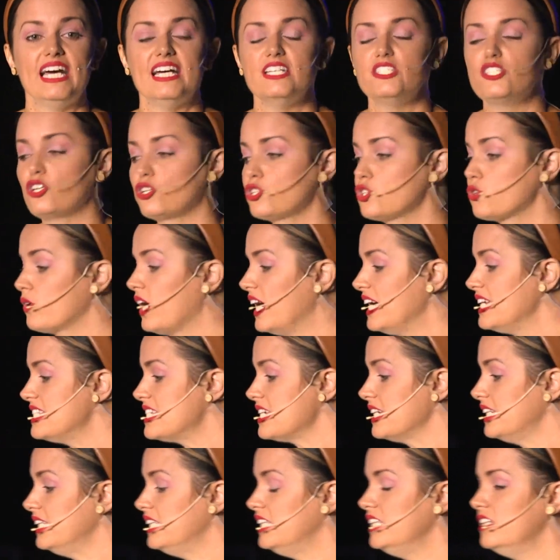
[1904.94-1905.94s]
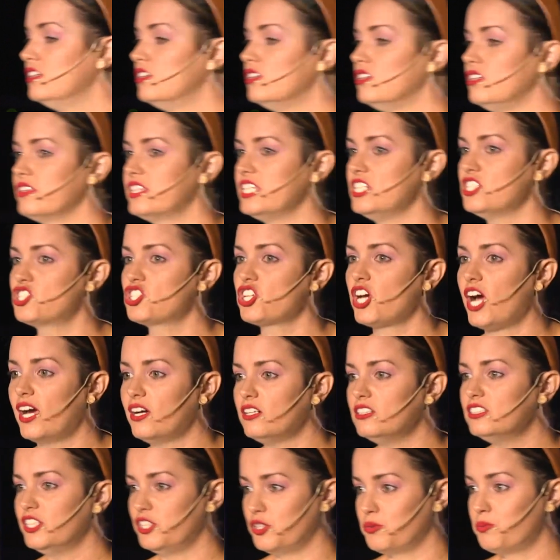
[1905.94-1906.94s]
because you're trying to heal these
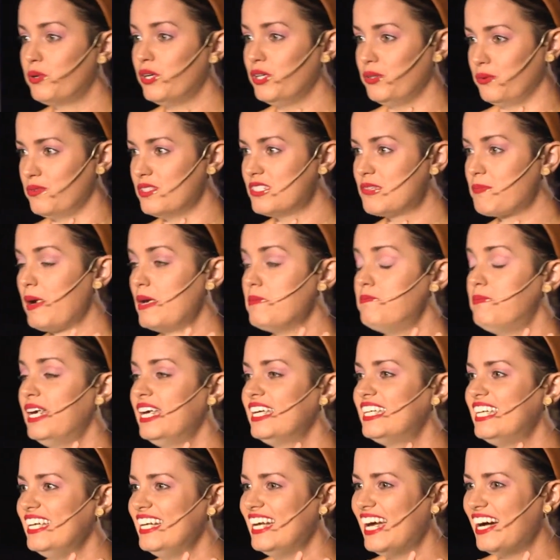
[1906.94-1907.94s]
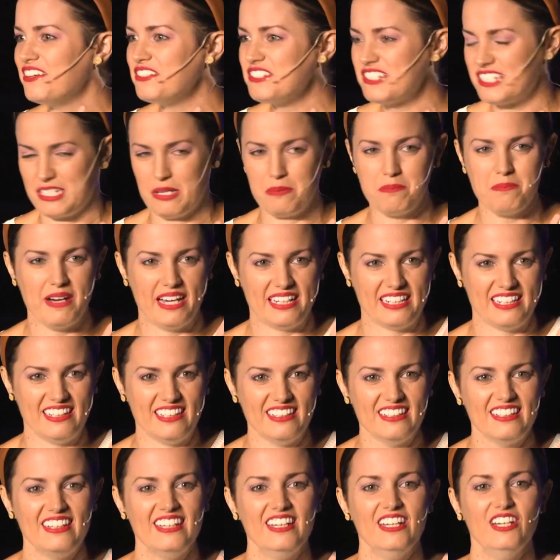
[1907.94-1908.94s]
childhood wounds by picking out
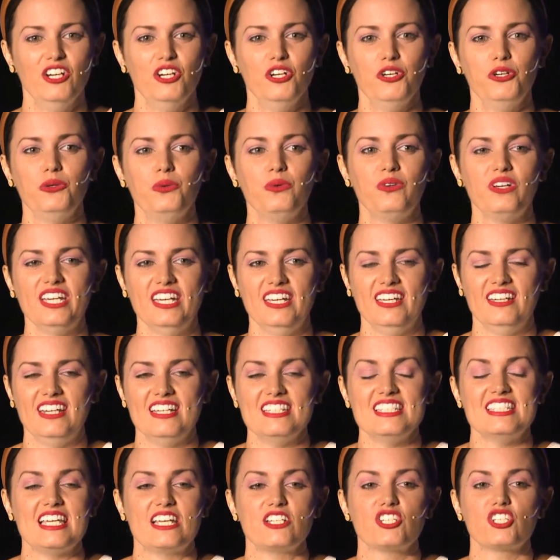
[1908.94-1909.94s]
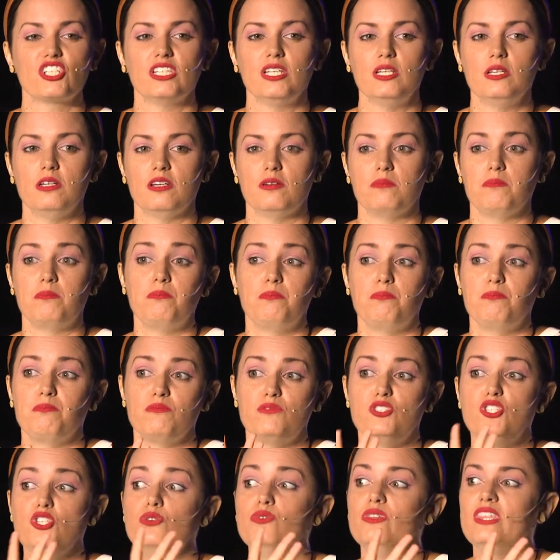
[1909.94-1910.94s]
somebody who can essentially
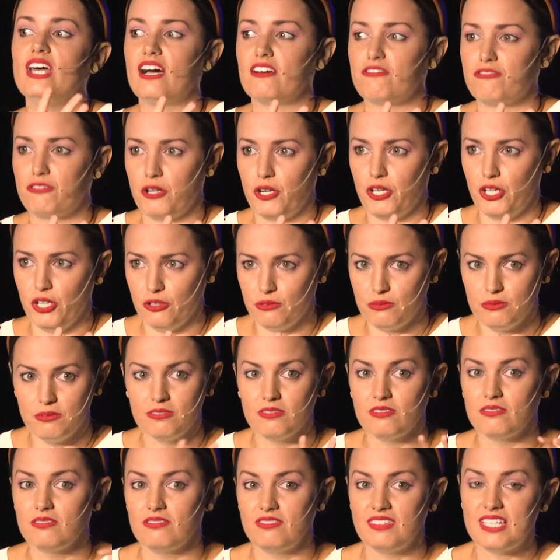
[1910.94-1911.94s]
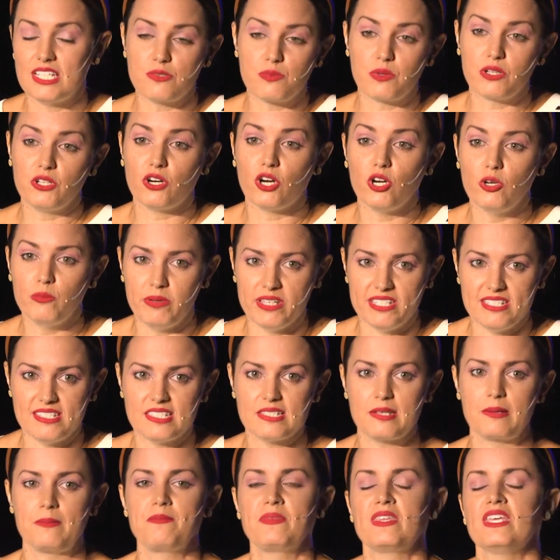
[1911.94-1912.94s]
do that for you. That's what your hope
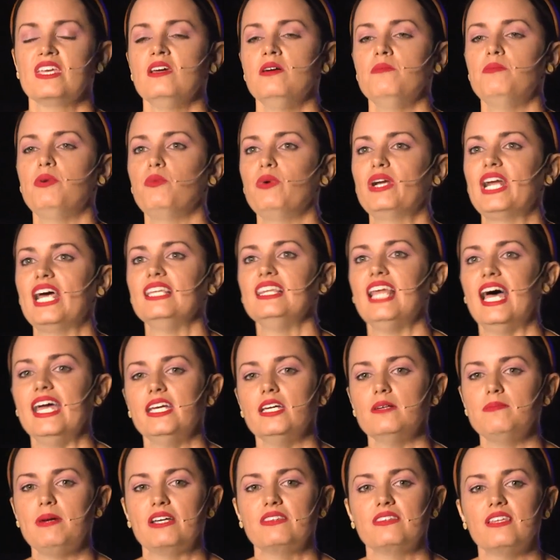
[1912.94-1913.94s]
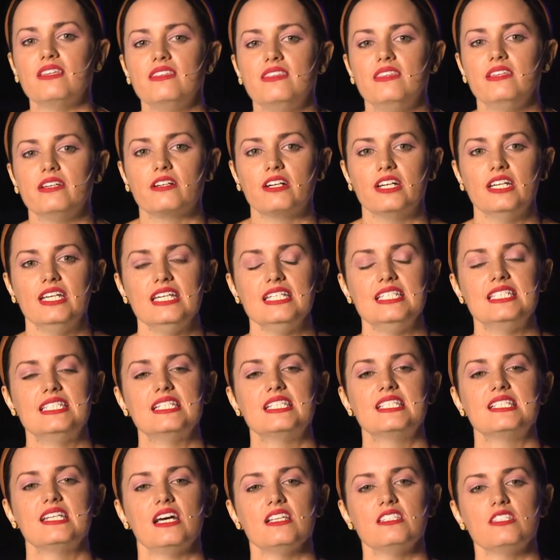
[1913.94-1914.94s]
is. But what I like about the theory
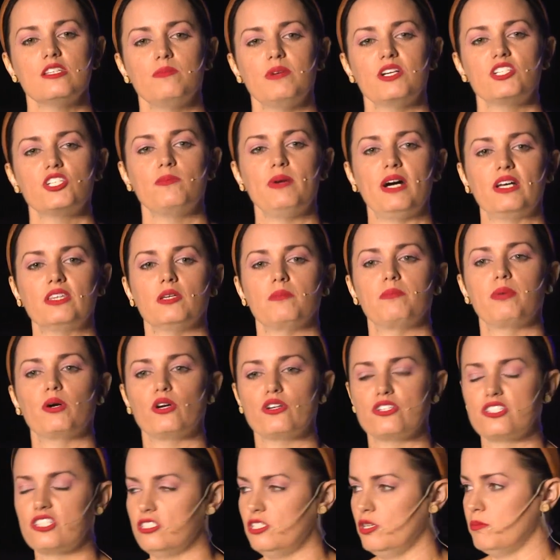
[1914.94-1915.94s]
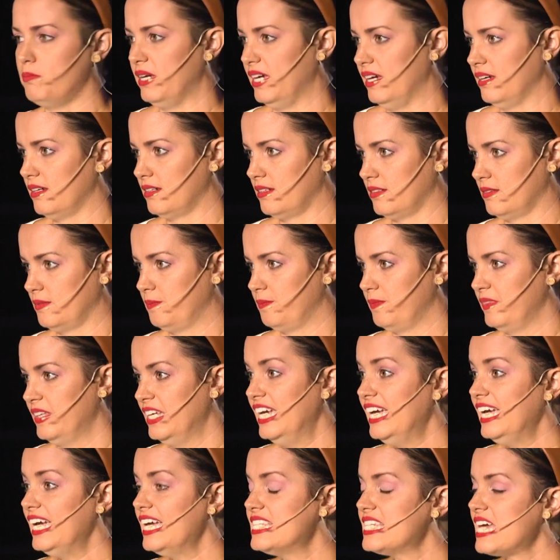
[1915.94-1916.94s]
is it's not so much about the person you pick.
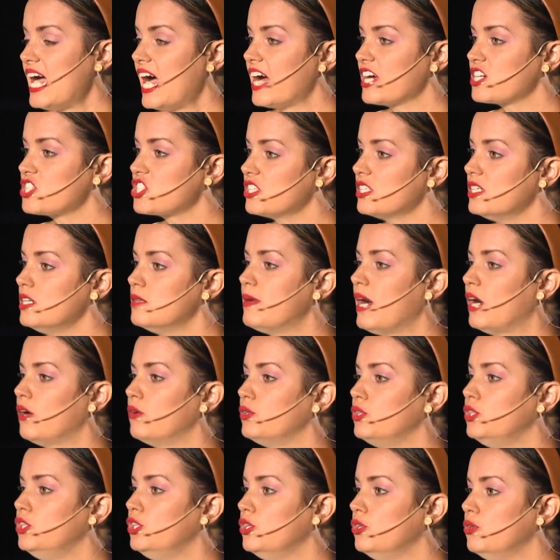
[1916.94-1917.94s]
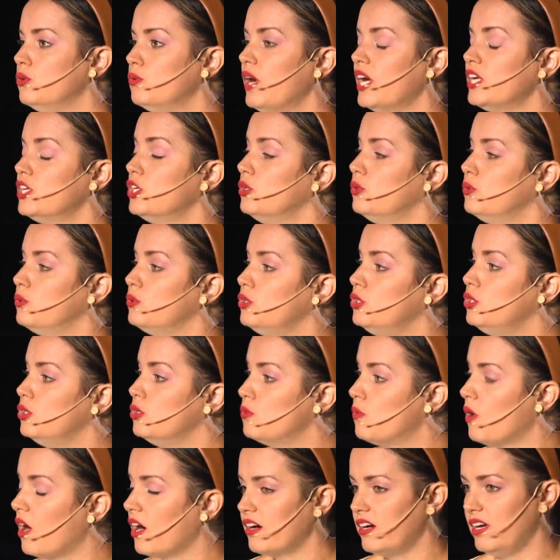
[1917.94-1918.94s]
It's actually about you and who
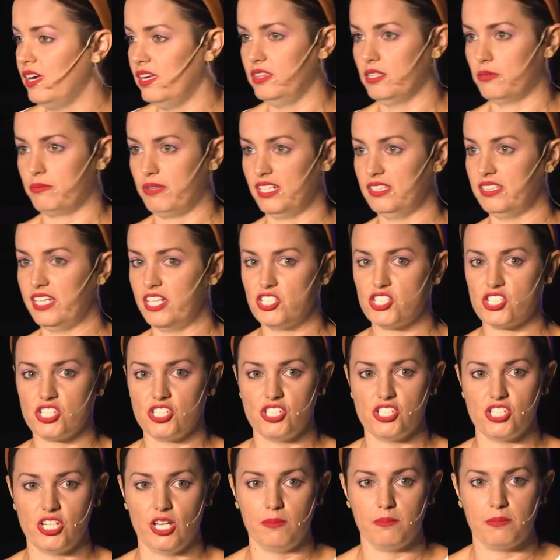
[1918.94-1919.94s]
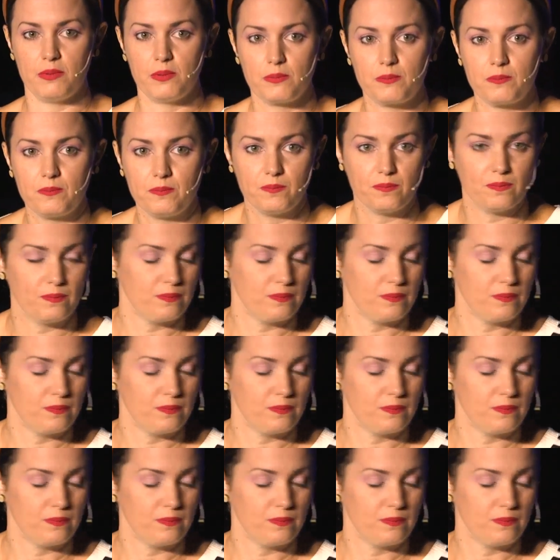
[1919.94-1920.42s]
you are in the relationship.